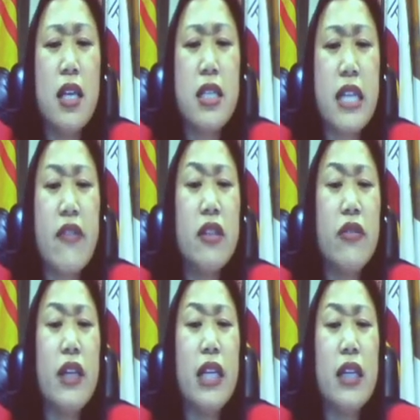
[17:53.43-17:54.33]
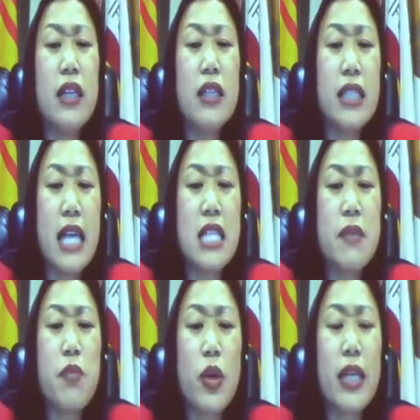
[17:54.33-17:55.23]
73
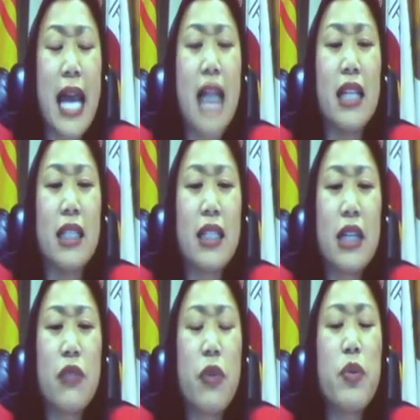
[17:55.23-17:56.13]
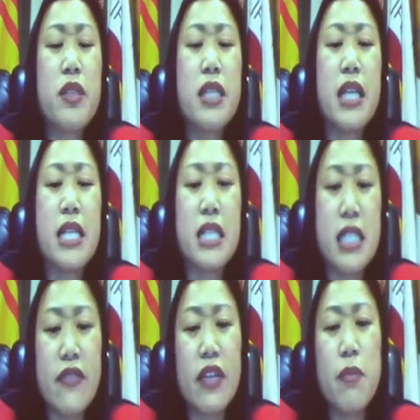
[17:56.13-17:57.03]
cents per gallon can represent a
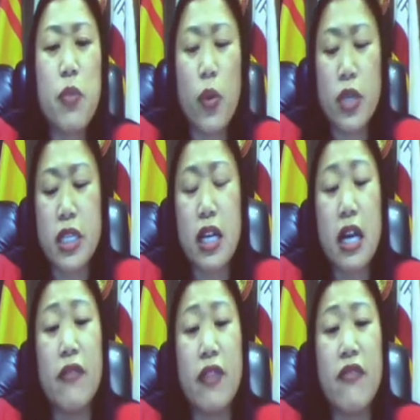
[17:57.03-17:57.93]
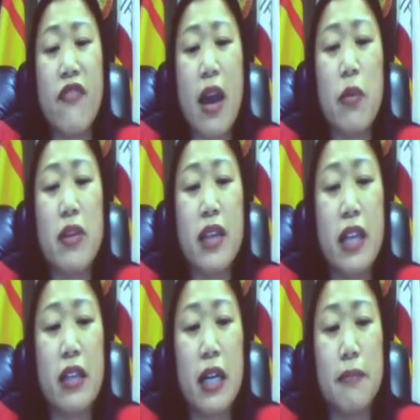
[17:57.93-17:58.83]
significant portion of a family's
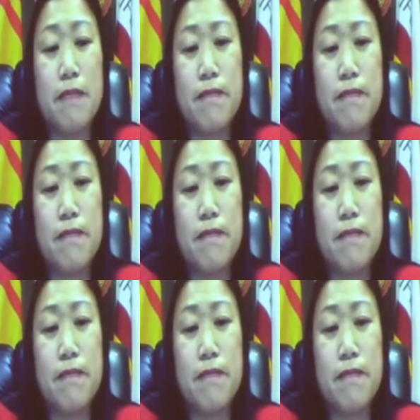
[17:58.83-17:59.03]
income.